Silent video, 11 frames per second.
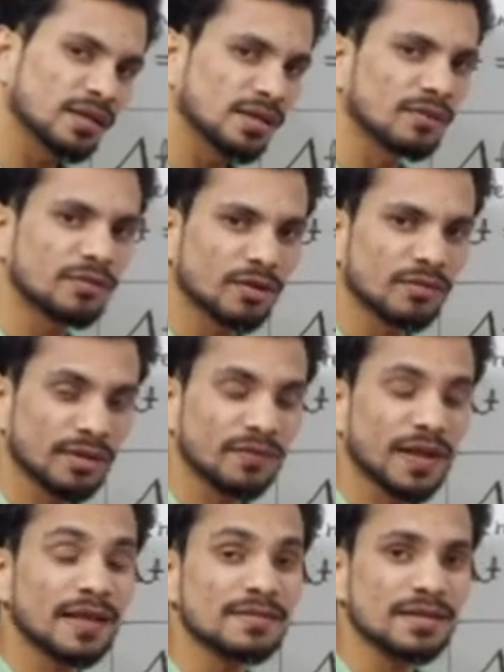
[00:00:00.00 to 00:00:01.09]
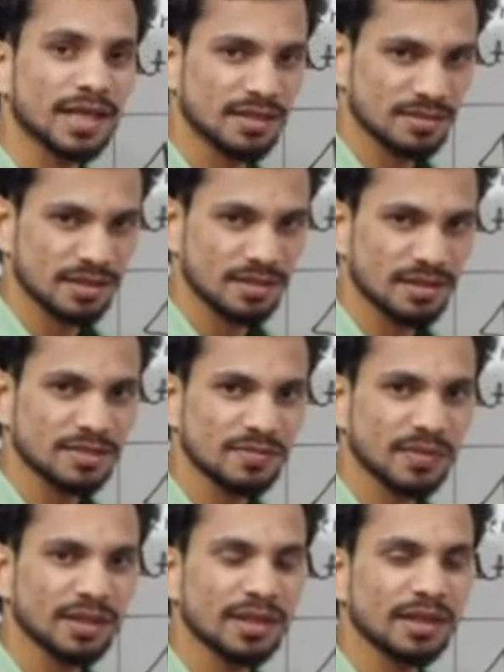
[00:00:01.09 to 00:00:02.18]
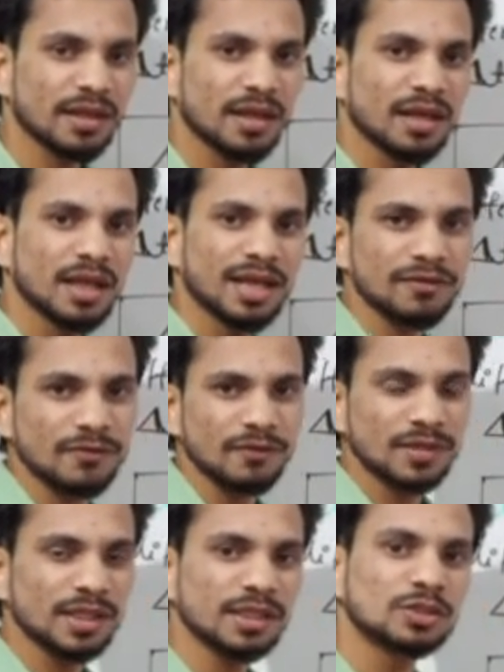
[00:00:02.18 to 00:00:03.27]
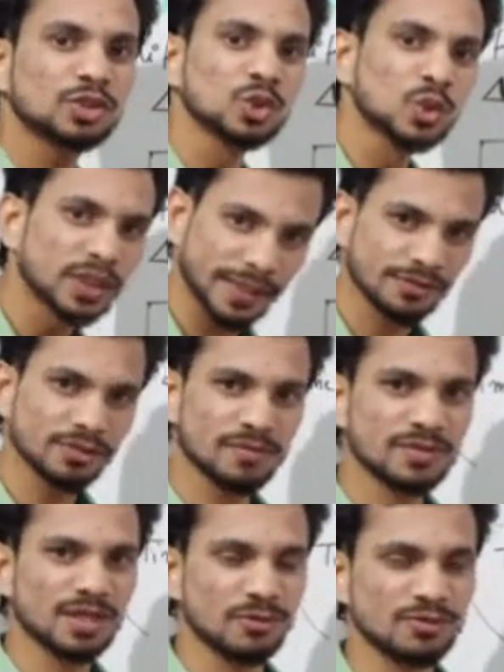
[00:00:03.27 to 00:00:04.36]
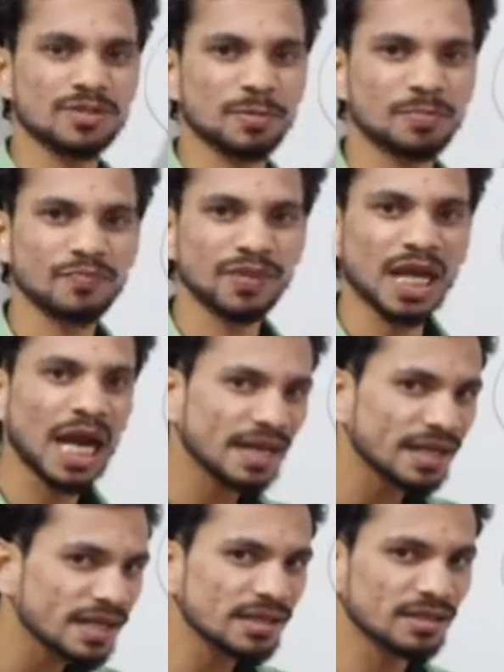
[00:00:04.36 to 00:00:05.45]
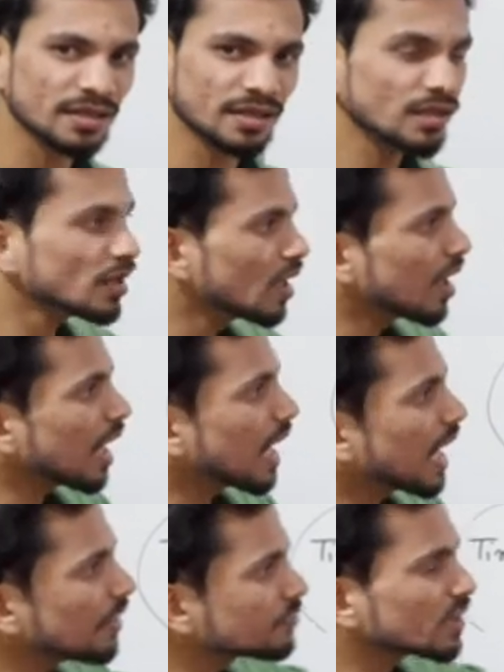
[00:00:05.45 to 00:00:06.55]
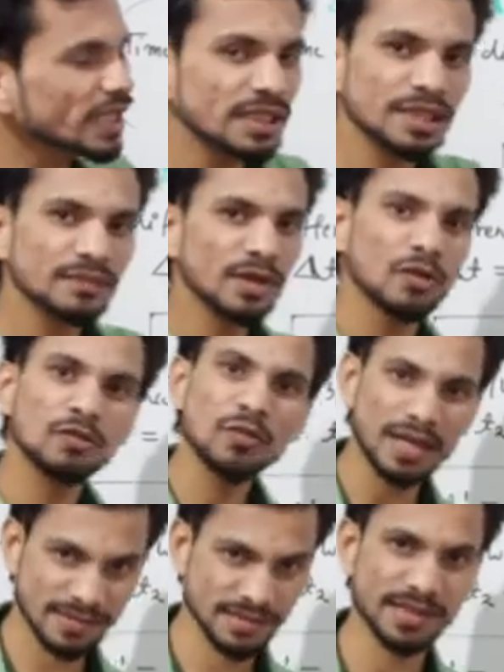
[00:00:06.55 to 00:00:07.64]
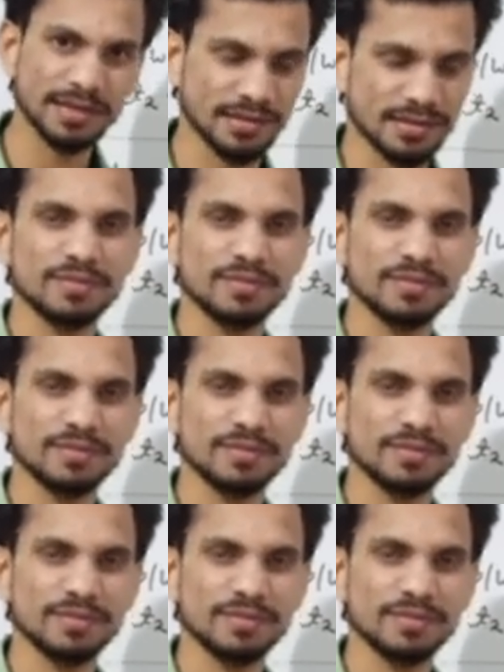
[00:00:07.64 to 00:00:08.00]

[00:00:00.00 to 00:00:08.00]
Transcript: the frame of reference S dash. It's mean that if the two ticks of sounds are heard after an interval of 1 second